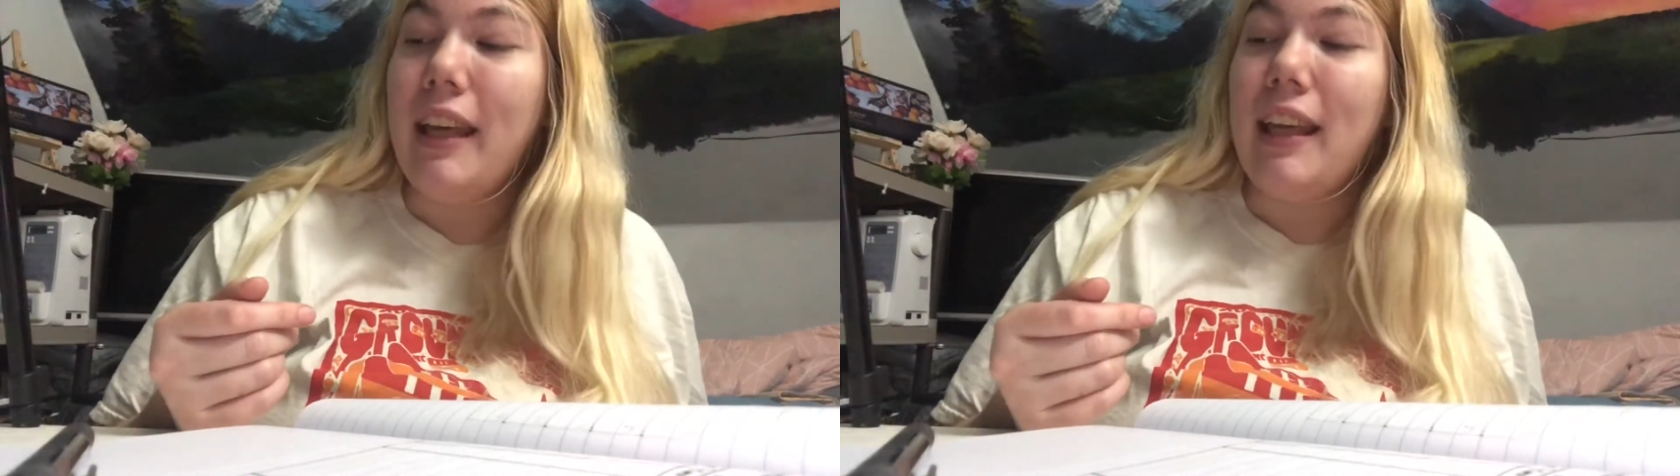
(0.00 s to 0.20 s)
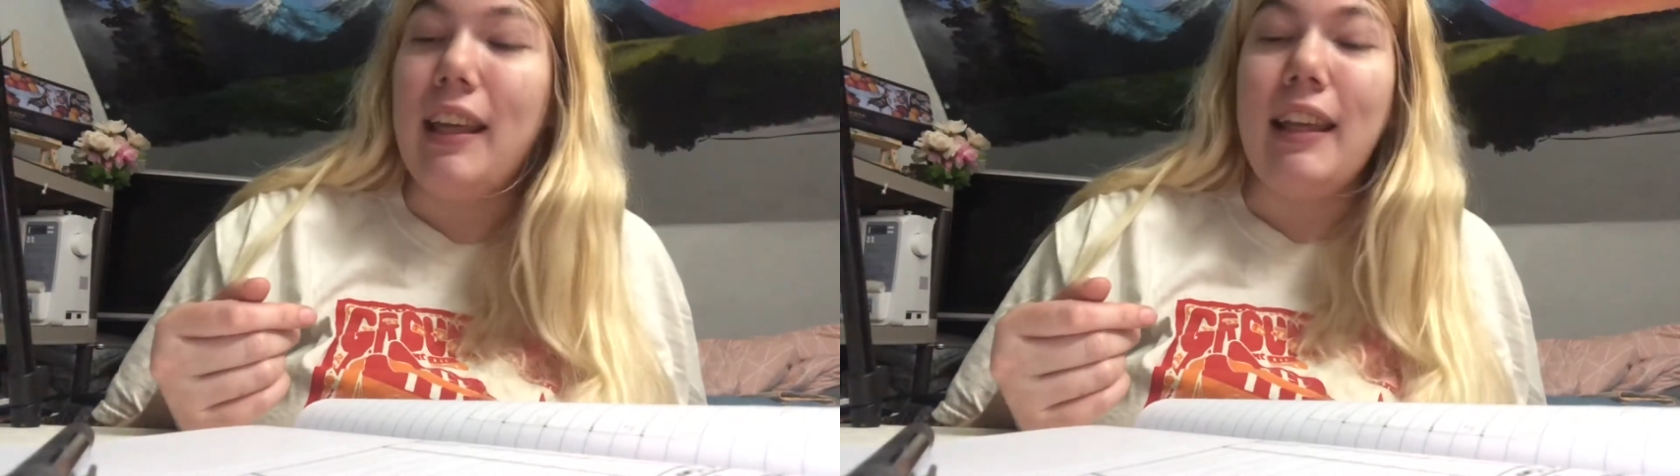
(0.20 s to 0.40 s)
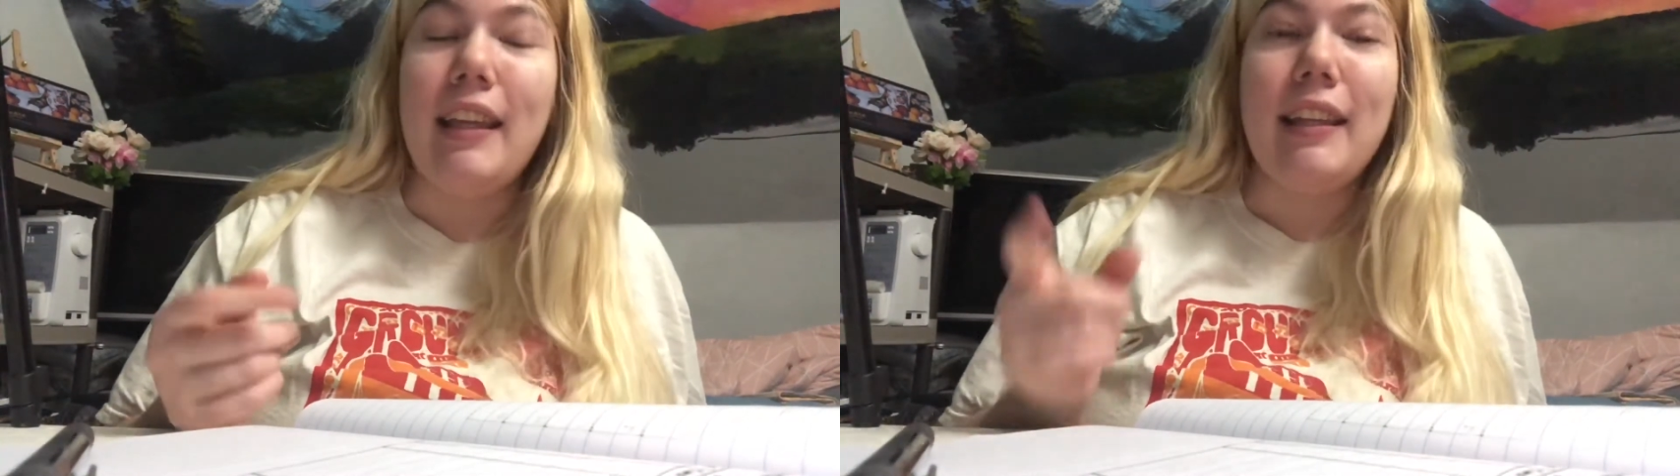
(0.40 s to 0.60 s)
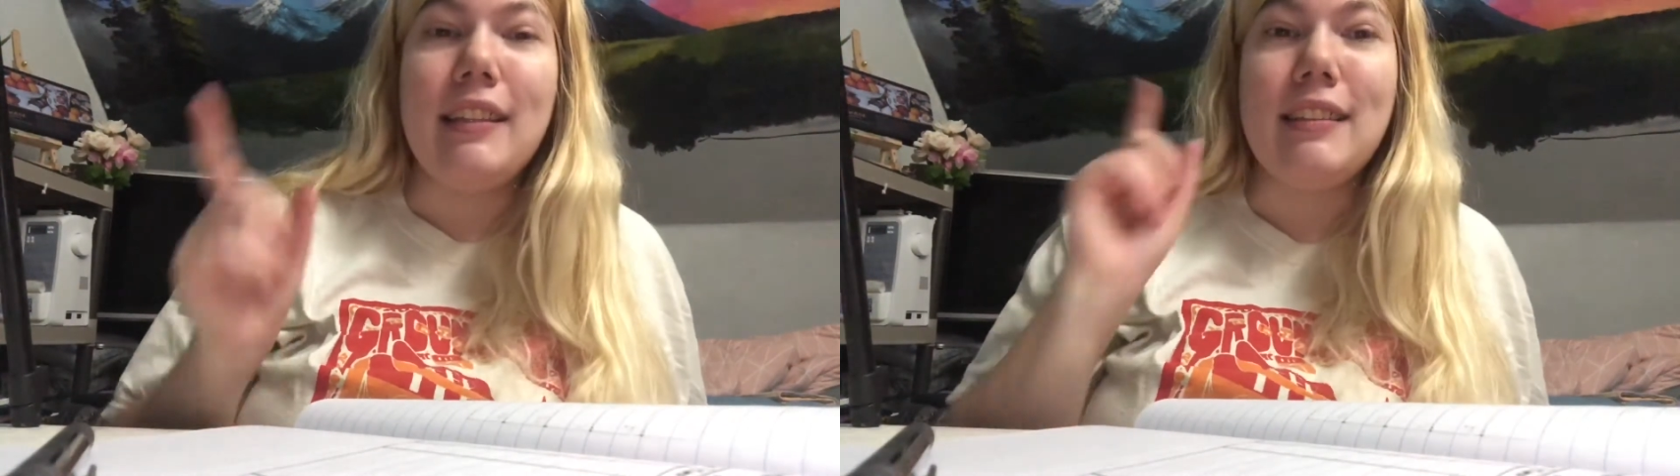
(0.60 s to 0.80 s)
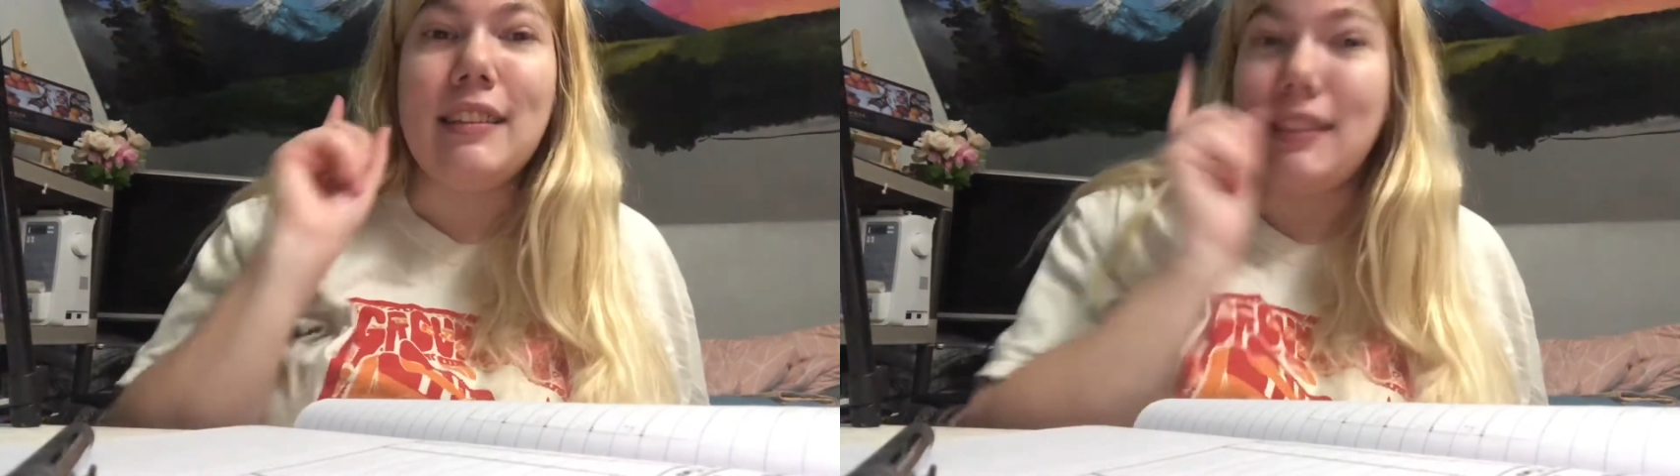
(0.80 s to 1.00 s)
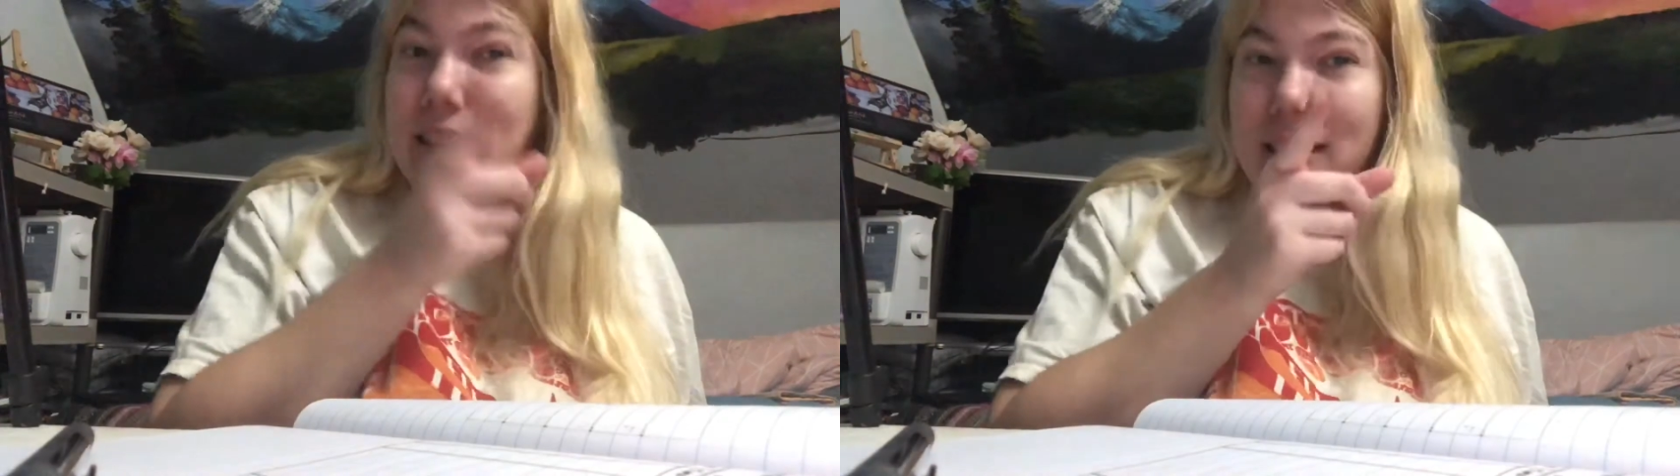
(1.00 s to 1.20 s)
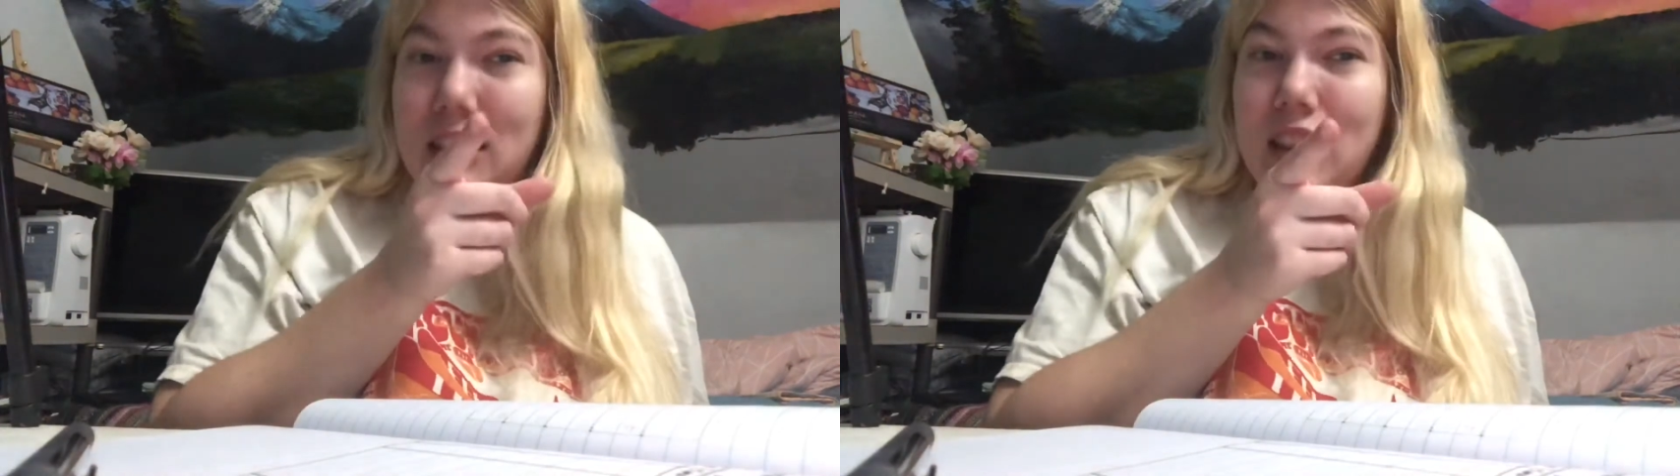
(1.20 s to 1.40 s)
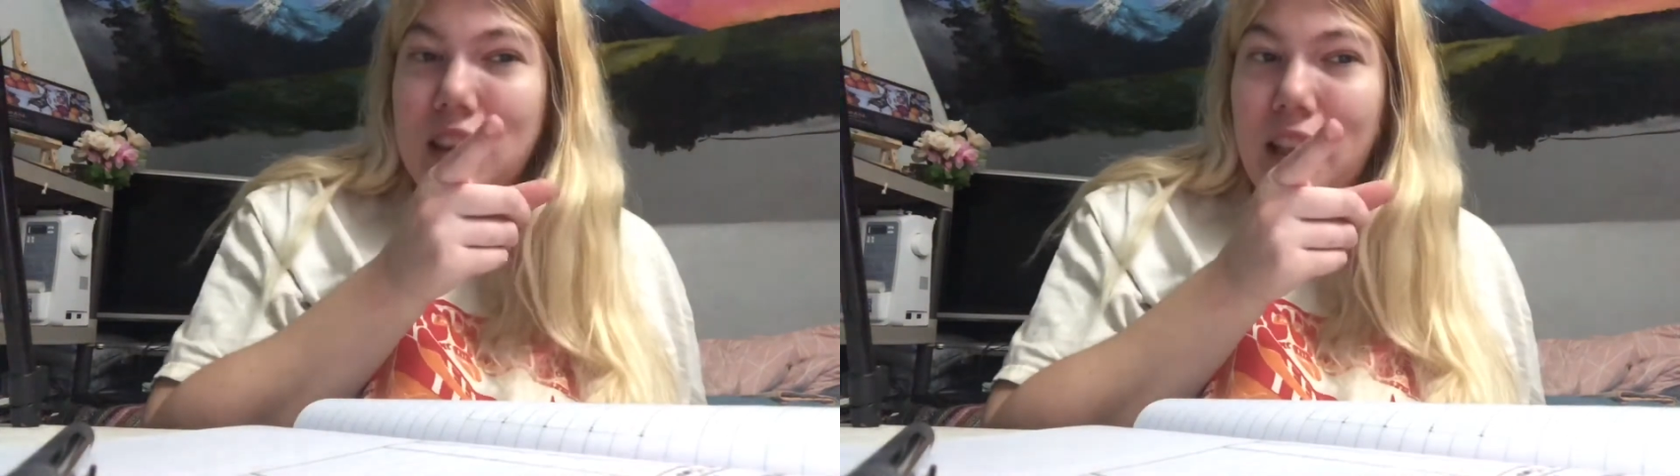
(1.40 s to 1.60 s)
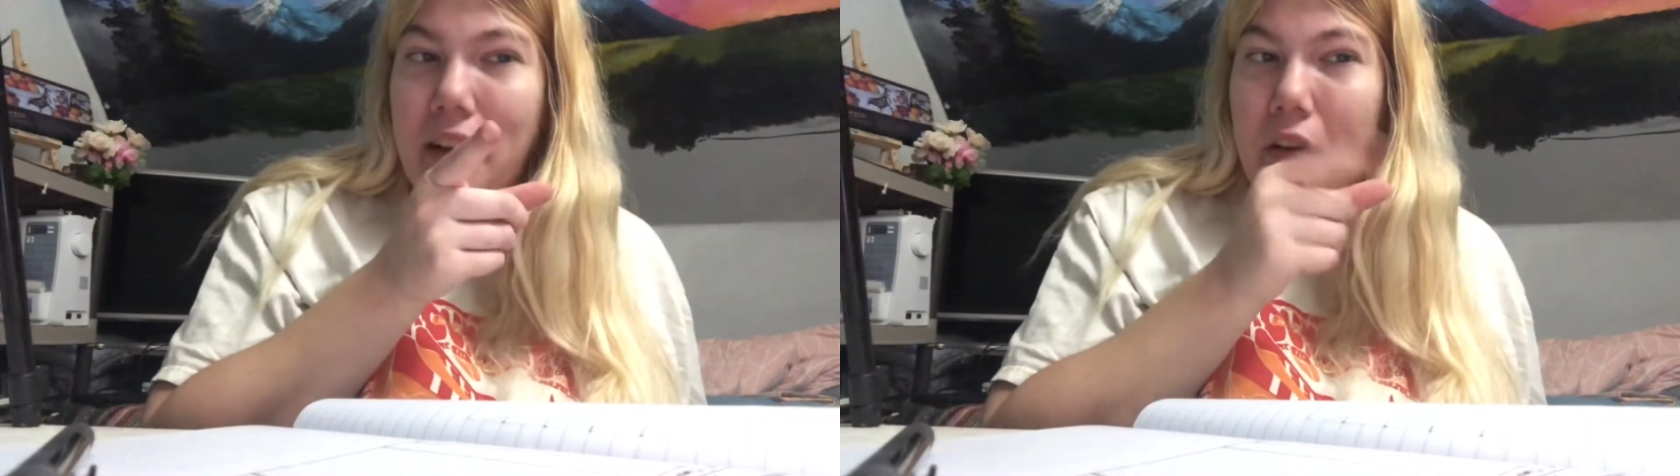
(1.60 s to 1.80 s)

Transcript: and stay